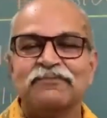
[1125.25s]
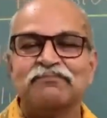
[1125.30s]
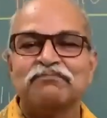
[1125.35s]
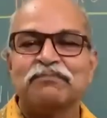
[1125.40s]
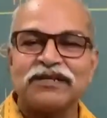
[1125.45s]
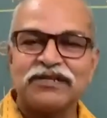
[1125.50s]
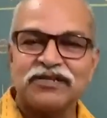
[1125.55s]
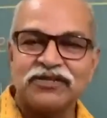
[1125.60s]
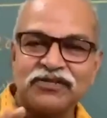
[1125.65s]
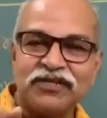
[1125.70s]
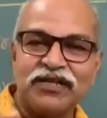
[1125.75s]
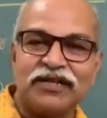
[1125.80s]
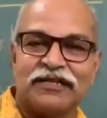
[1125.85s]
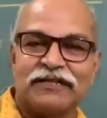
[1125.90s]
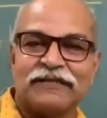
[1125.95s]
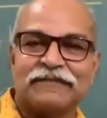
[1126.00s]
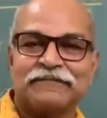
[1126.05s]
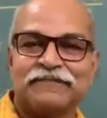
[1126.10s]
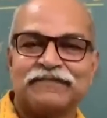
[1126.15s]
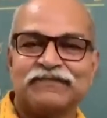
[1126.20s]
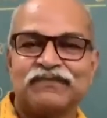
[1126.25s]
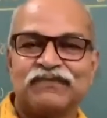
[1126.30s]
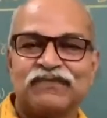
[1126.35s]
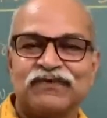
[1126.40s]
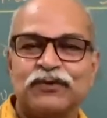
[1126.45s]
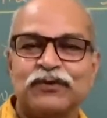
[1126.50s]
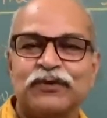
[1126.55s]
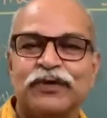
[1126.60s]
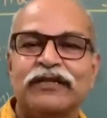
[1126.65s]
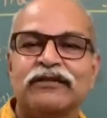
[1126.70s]
but still
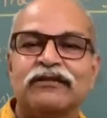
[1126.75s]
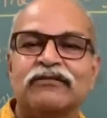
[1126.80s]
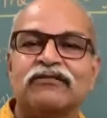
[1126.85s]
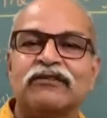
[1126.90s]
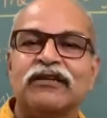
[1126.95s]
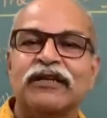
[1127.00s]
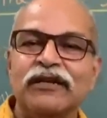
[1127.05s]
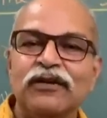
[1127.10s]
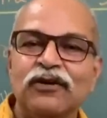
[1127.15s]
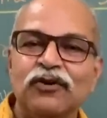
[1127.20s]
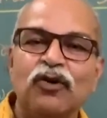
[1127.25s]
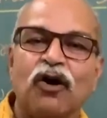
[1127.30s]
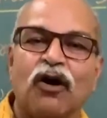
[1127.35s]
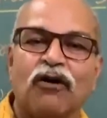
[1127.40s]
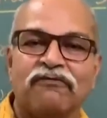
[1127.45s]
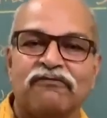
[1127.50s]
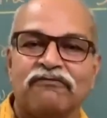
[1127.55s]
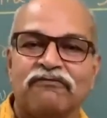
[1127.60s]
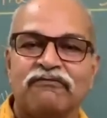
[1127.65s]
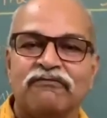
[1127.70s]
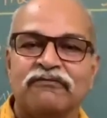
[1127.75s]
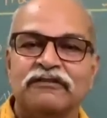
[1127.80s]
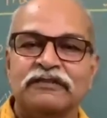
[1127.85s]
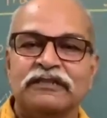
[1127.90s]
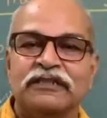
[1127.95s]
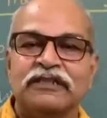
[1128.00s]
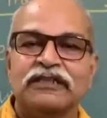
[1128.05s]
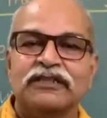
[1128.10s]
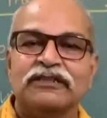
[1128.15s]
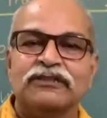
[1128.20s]
you can think of
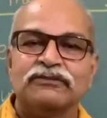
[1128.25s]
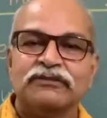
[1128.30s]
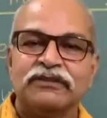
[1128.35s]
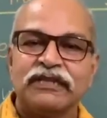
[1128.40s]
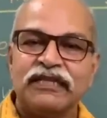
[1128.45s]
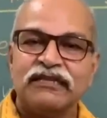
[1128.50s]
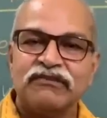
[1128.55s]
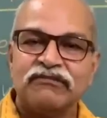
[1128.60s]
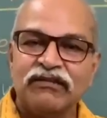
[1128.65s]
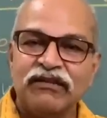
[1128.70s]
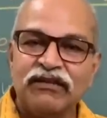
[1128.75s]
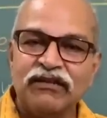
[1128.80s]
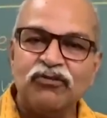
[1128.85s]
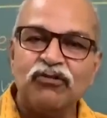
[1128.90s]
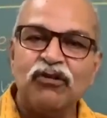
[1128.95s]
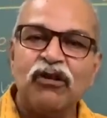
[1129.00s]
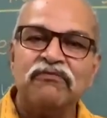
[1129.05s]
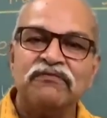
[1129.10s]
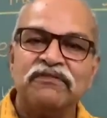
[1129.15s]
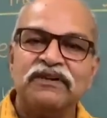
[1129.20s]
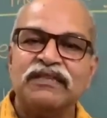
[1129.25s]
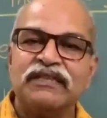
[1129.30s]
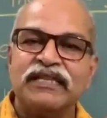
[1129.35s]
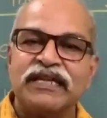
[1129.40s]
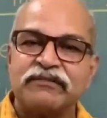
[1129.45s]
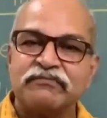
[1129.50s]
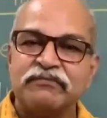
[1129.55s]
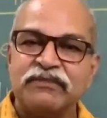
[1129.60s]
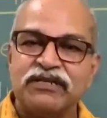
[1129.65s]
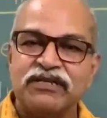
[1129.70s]
in
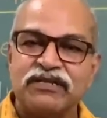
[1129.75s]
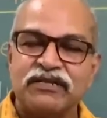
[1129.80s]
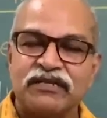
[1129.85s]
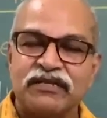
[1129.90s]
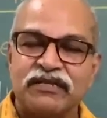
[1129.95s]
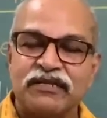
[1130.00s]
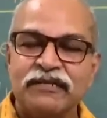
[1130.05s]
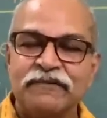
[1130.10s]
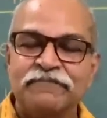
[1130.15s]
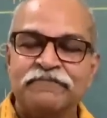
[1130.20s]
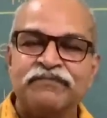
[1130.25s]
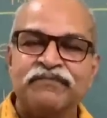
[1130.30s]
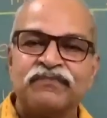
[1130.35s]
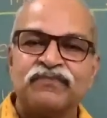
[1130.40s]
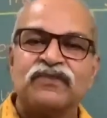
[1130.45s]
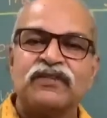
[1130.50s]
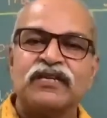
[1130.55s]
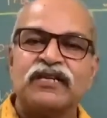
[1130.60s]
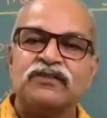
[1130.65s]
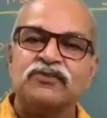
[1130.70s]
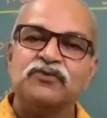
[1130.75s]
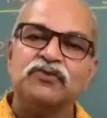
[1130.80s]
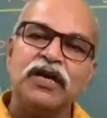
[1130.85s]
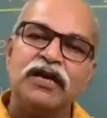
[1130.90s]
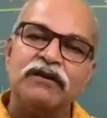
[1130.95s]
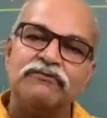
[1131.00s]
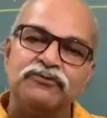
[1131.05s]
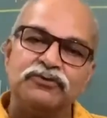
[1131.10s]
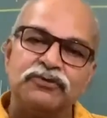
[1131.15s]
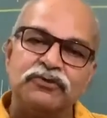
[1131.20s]
that material that you
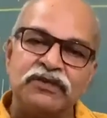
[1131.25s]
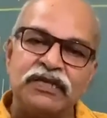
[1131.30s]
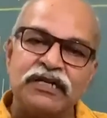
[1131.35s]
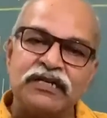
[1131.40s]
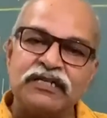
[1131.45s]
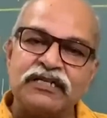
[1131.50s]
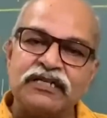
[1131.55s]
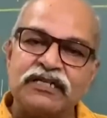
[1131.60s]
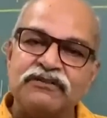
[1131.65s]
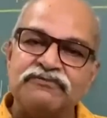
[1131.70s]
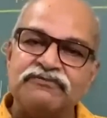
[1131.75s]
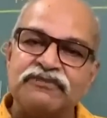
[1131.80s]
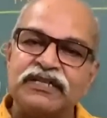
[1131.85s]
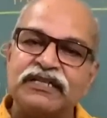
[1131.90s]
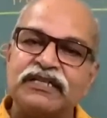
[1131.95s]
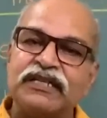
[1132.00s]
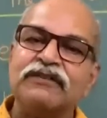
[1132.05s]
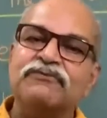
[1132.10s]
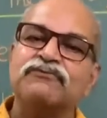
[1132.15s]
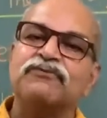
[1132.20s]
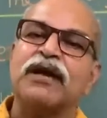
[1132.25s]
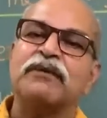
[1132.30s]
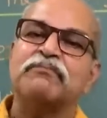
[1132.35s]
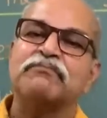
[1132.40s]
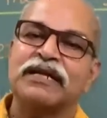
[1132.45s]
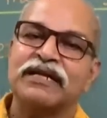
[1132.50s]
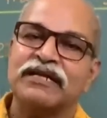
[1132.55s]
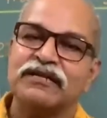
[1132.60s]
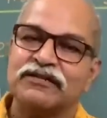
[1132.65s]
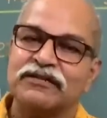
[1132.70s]
have units which can
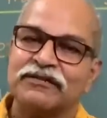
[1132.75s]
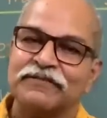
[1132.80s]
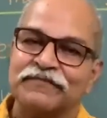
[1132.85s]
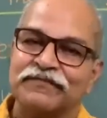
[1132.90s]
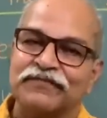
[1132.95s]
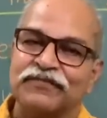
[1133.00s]
vibrate,